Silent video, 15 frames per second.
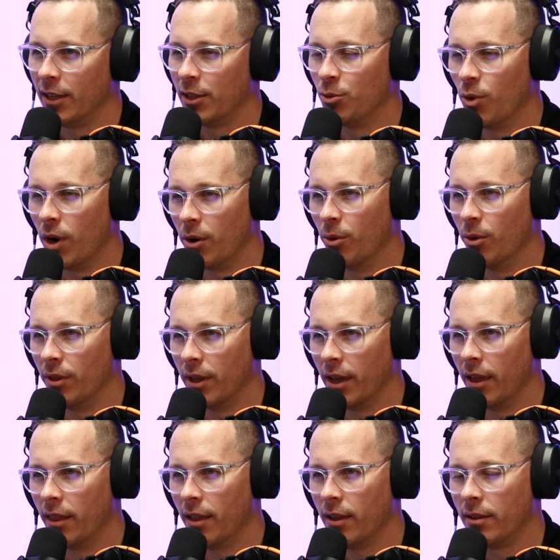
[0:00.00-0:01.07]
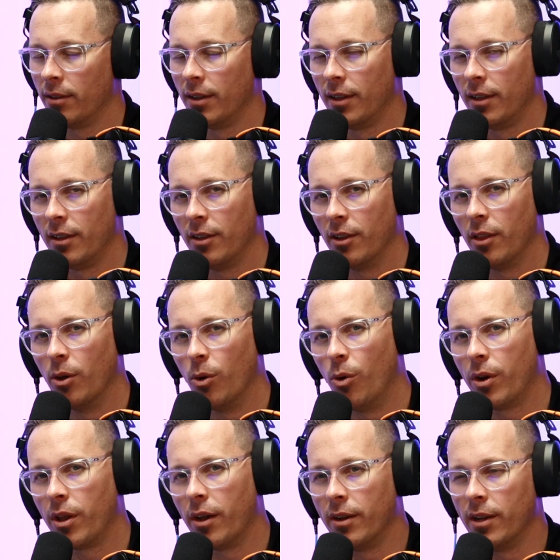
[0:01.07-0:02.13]
It's one or the other. Yeah, the
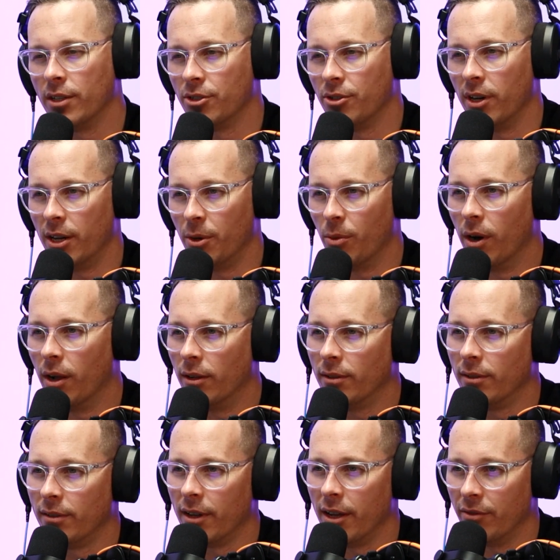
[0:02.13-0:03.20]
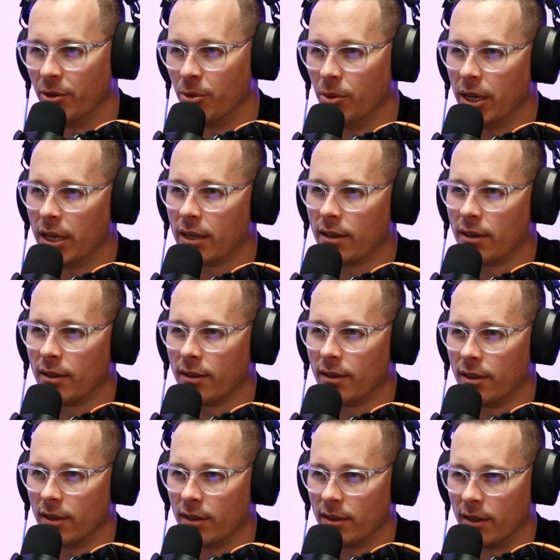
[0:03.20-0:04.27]
audio does really well every week.
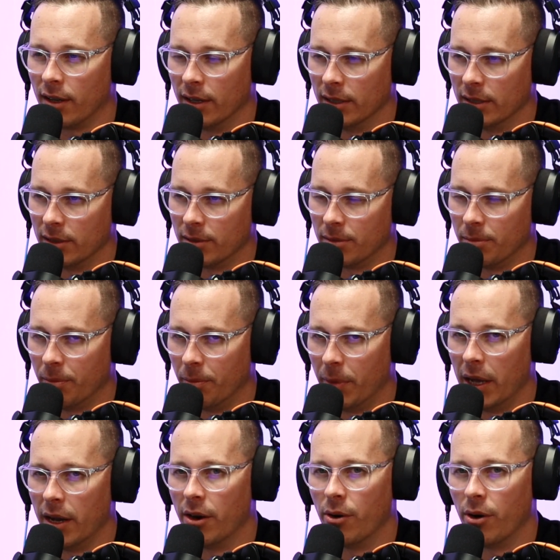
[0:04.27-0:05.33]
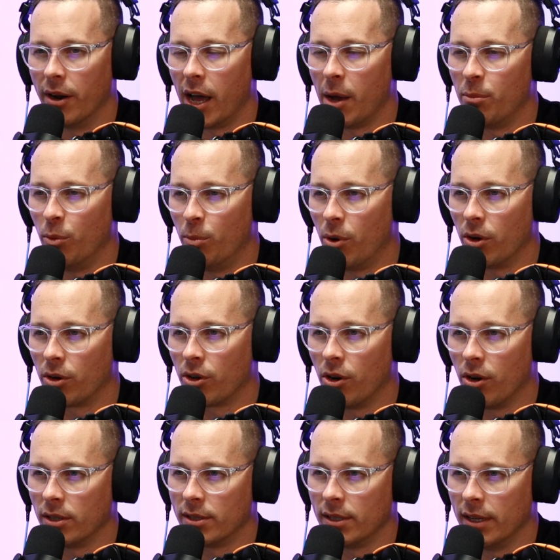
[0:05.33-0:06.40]
Does better on Apple
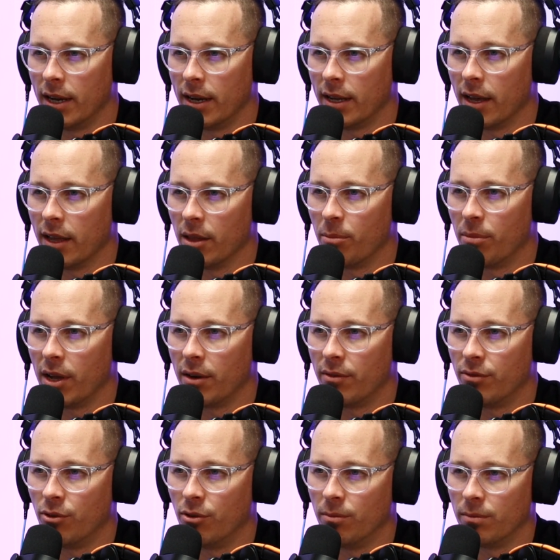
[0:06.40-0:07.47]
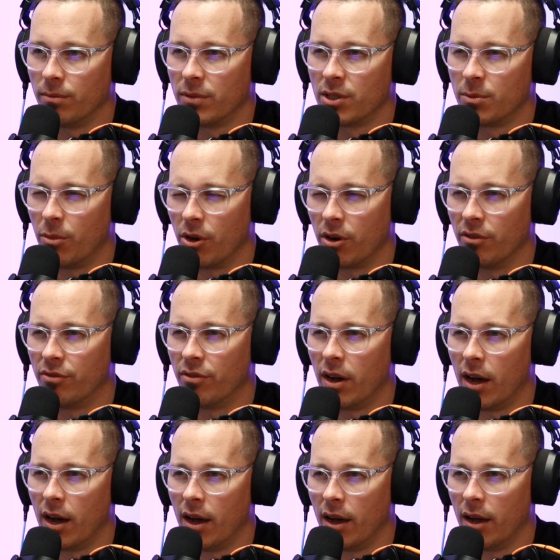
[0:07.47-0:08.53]
Podcasts than any other platform.
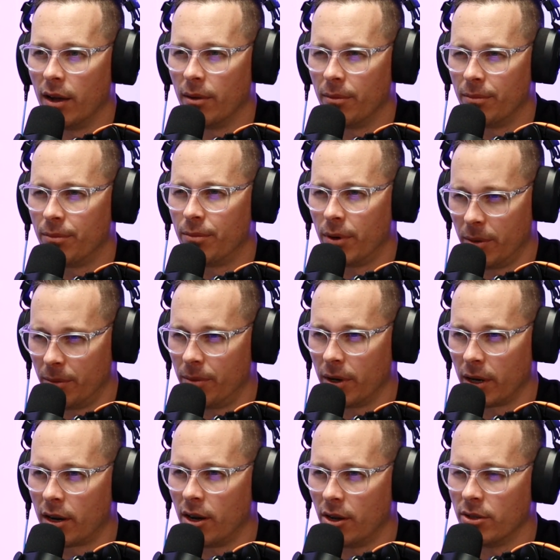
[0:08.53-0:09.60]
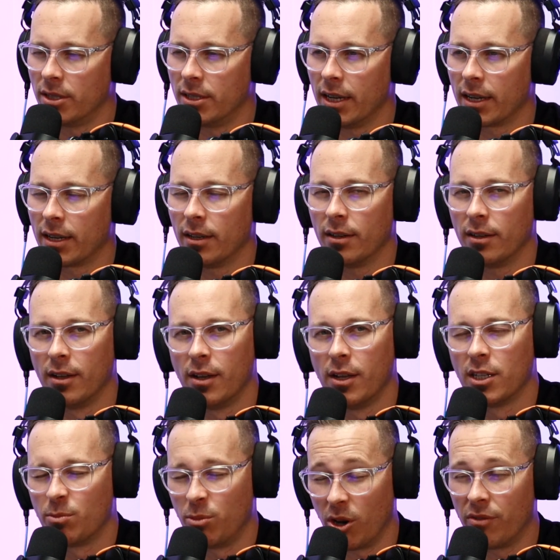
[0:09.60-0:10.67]
Spotify, a close second.
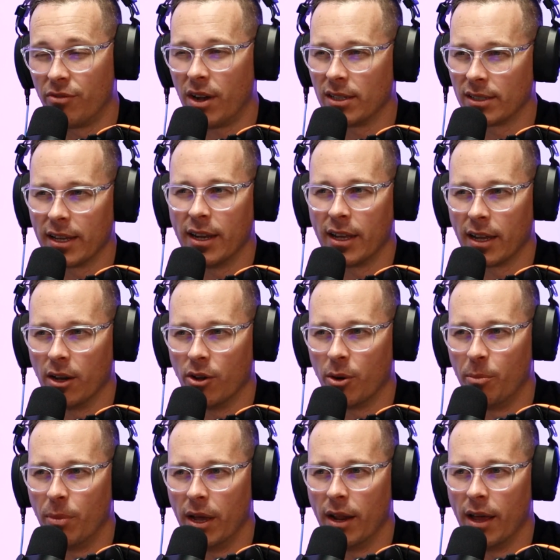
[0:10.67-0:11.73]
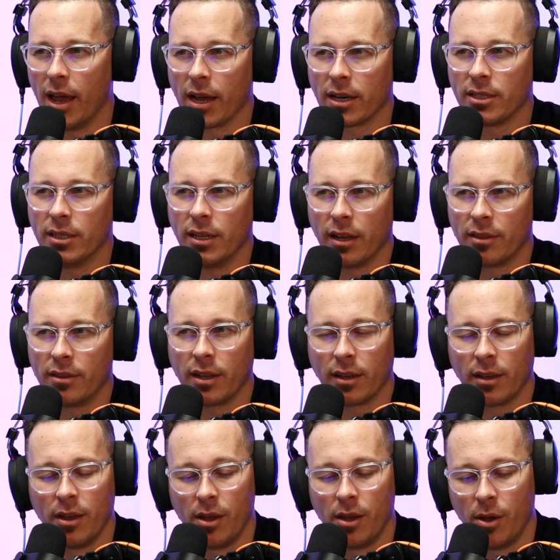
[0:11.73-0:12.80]
Spotify's getting a lot better, actually. I
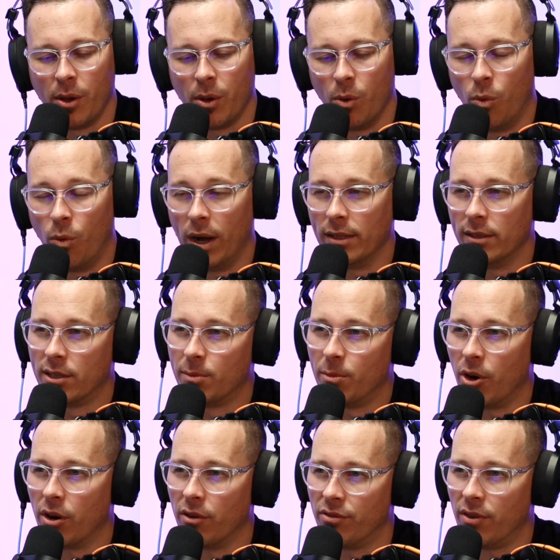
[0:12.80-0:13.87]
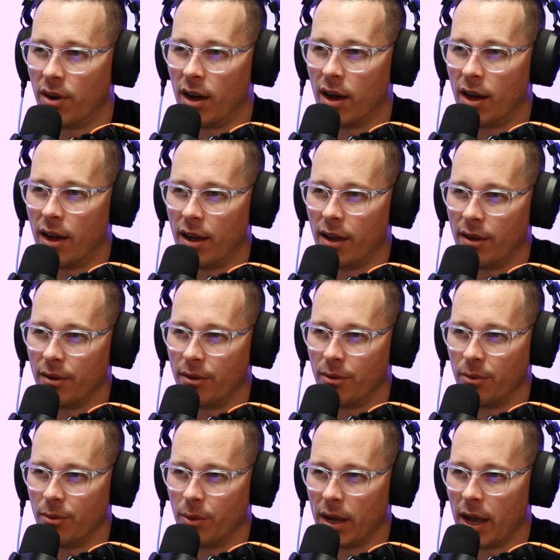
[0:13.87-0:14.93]
think once Spotify,
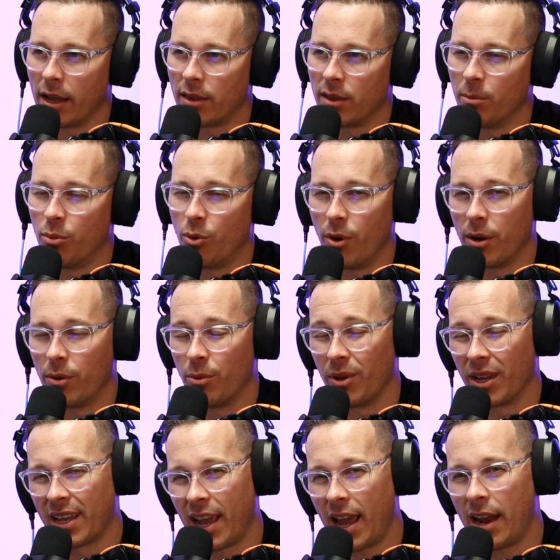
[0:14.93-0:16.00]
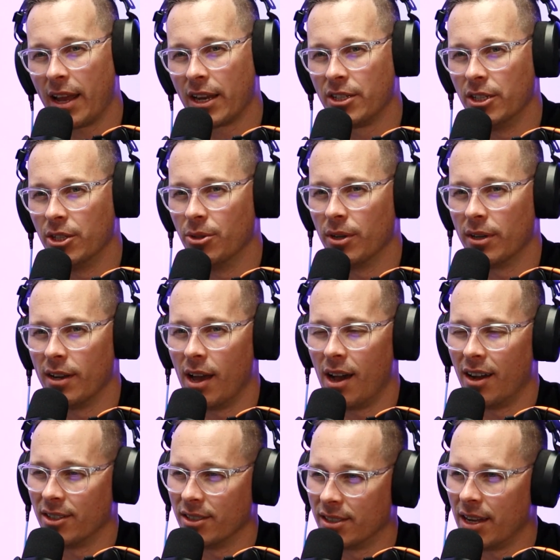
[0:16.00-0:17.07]
we at the point we can actually do it
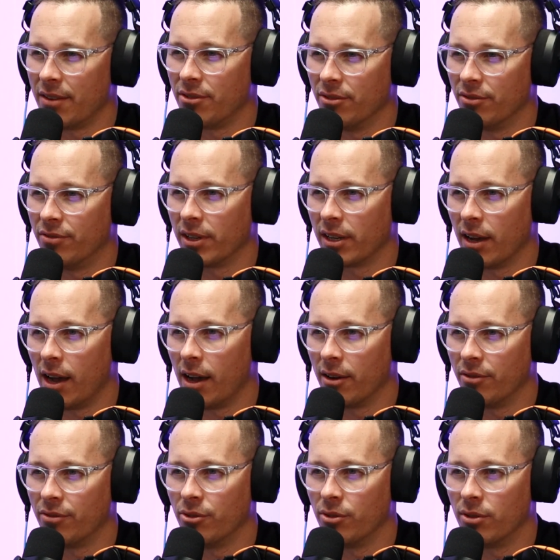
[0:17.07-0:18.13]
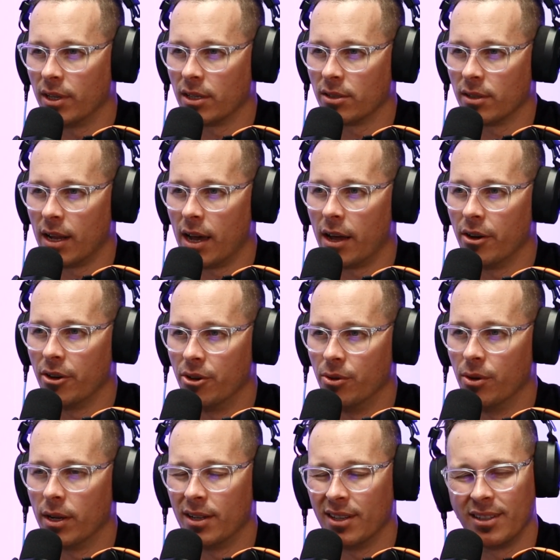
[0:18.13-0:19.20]
now. I just have to figure out a few things on how to do it.